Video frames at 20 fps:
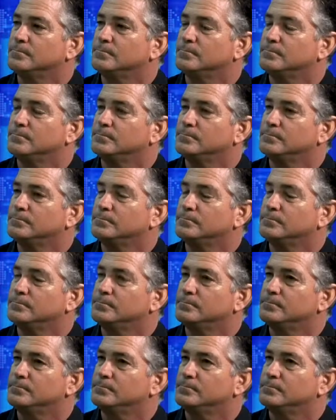
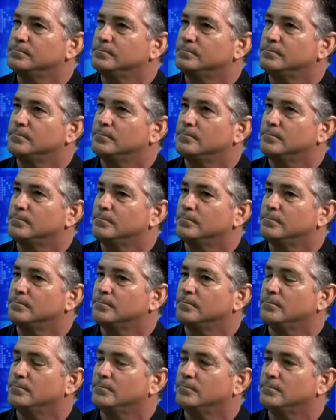
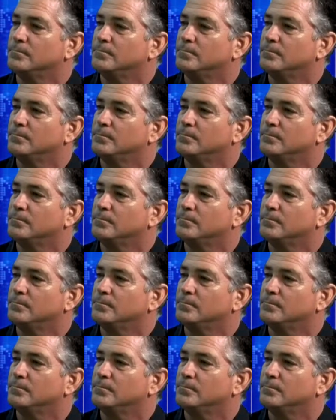No words are spoken by the person on screen.